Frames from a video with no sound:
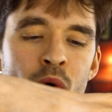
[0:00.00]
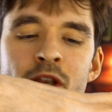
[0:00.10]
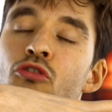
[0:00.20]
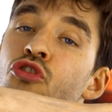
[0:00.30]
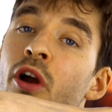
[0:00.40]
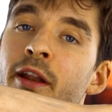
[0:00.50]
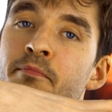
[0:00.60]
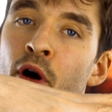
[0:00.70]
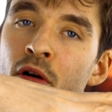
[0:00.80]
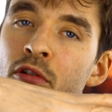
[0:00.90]
When you try
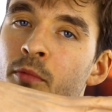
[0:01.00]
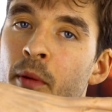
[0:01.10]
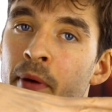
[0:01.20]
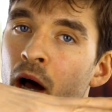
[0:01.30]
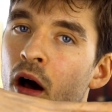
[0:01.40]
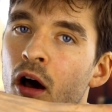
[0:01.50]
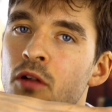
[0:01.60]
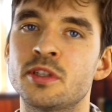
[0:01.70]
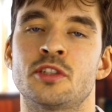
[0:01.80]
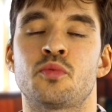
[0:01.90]
and pull them
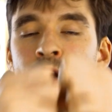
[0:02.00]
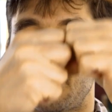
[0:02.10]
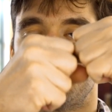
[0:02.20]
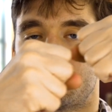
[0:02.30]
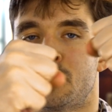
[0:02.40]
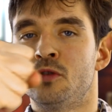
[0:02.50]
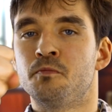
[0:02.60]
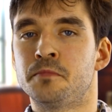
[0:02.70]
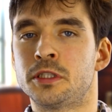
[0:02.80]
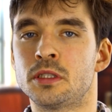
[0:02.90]
apart, which is what happens when
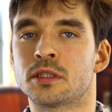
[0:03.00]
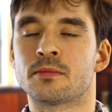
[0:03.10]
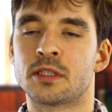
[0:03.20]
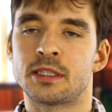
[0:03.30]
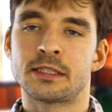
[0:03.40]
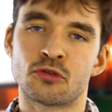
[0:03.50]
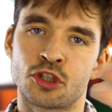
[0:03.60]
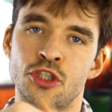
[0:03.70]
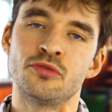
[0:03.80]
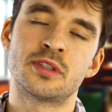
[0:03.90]
you pull something like that
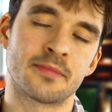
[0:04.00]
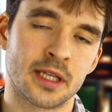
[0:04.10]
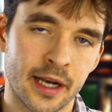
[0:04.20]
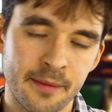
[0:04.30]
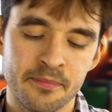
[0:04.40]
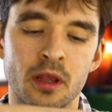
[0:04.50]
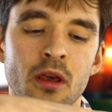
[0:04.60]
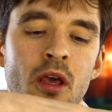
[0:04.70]
or shoot something at it,